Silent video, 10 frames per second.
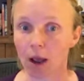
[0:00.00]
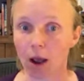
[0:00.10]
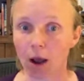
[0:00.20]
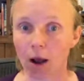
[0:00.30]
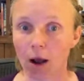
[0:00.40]

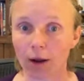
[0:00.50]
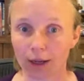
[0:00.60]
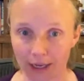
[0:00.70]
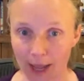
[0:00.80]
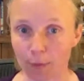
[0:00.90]
are
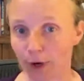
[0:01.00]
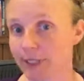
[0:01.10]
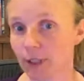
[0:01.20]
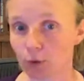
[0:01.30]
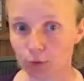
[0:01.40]

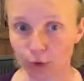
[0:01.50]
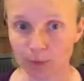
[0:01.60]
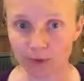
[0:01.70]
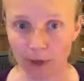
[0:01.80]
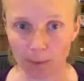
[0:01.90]
collaborating,
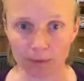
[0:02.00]
groups of